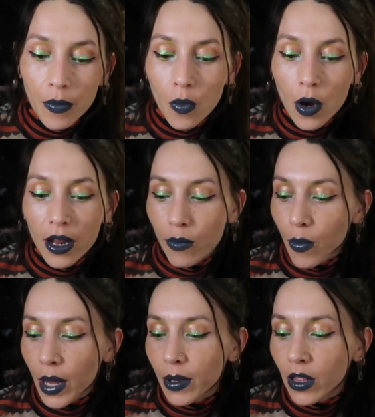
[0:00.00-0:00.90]
what,
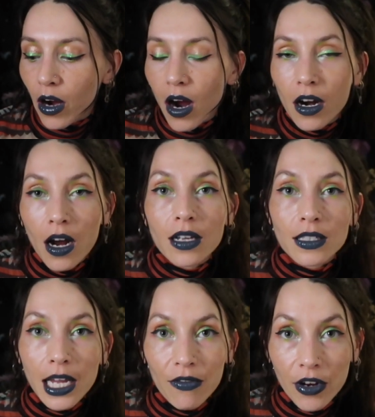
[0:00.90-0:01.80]
maybe there are
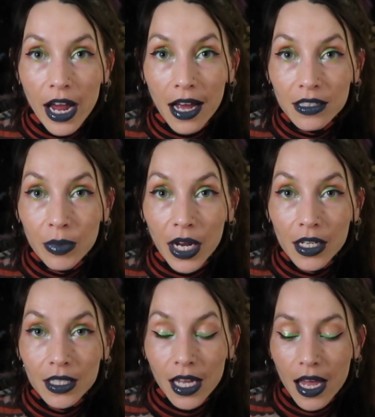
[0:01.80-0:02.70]
unsavory
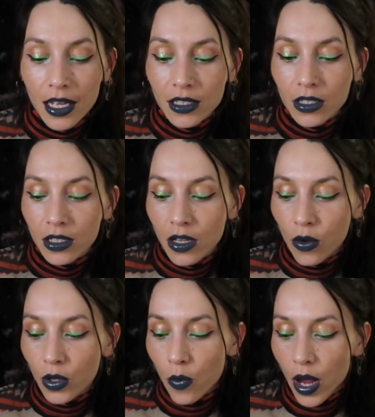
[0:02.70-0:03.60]
aspects, and the
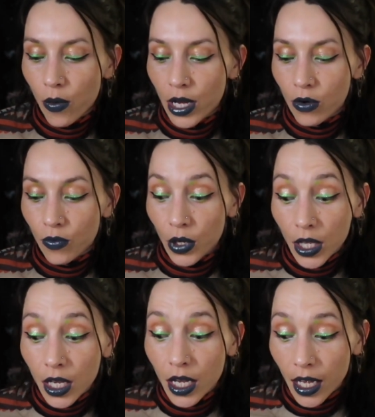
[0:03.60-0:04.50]
only way we can
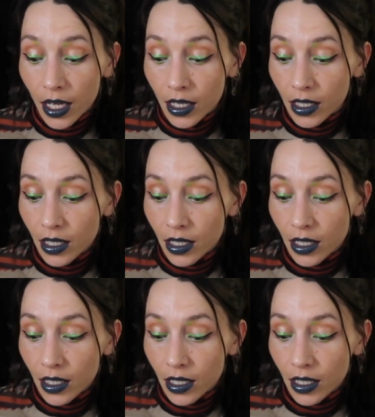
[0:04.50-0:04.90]
really get